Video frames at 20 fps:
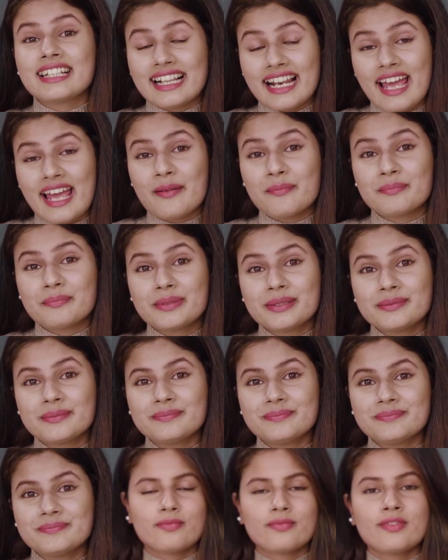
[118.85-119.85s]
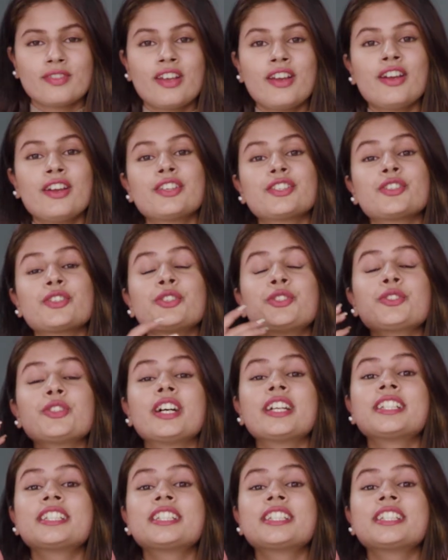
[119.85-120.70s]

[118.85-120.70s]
clamp. So to